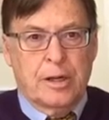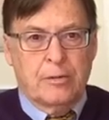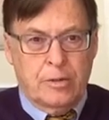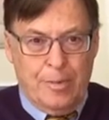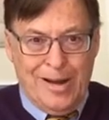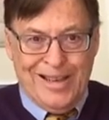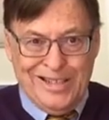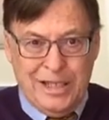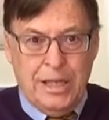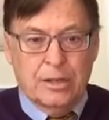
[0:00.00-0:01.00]
I was my
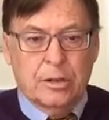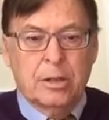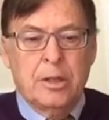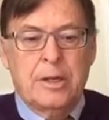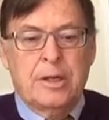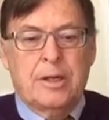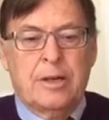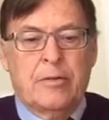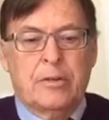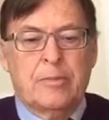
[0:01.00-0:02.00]
deal.
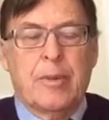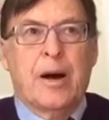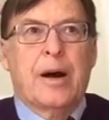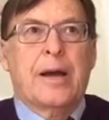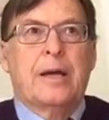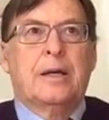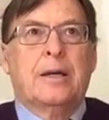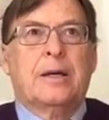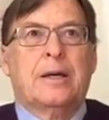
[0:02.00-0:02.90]
It was my